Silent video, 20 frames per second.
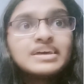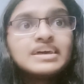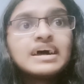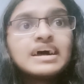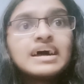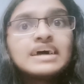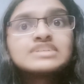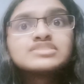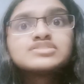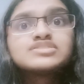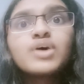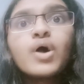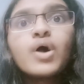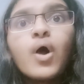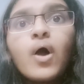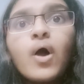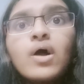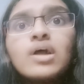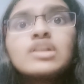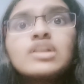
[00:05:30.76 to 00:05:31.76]
and
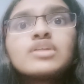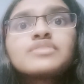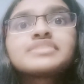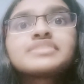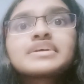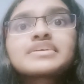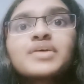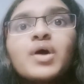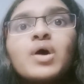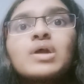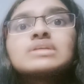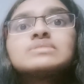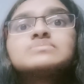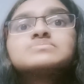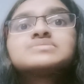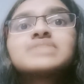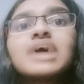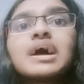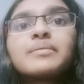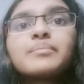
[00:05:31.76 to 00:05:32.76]
all of their
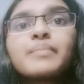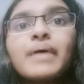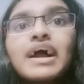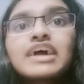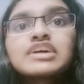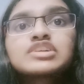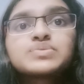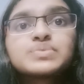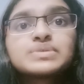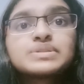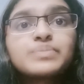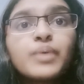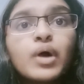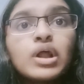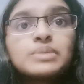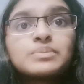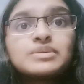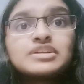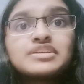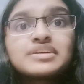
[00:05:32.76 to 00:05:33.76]
columns are packed with
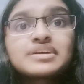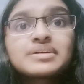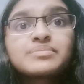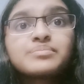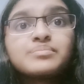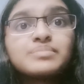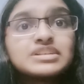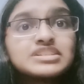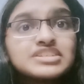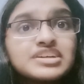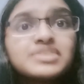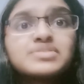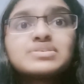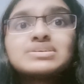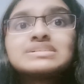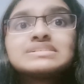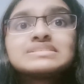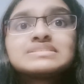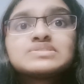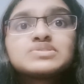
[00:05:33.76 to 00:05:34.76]
polymeric
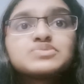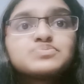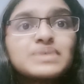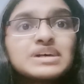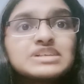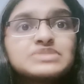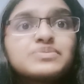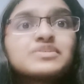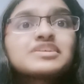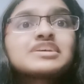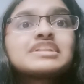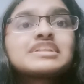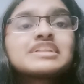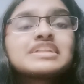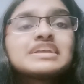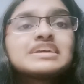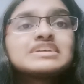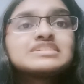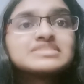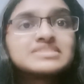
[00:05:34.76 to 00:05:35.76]
materials
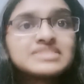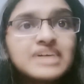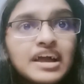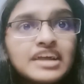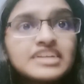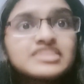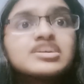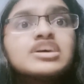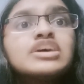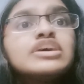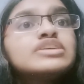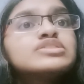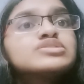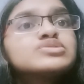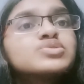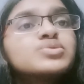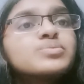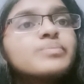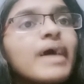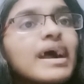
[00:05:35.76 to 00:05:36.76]
specifically designed
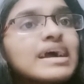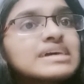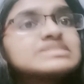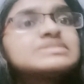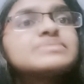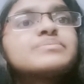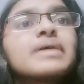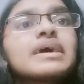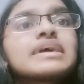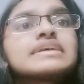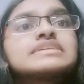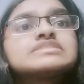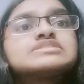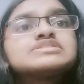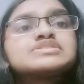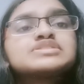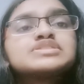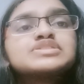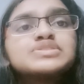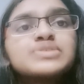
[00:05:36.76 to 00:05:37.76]
to
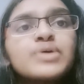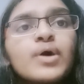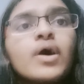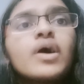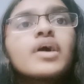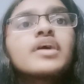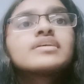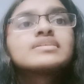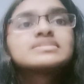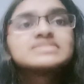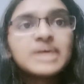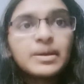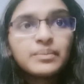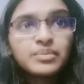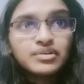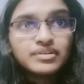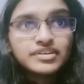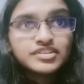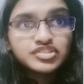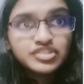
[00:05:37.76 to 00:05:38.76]
maximize your
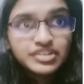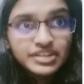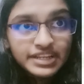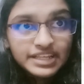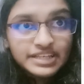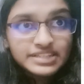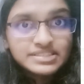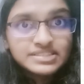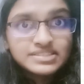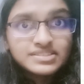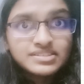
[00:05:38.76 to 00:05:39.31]
separation needs.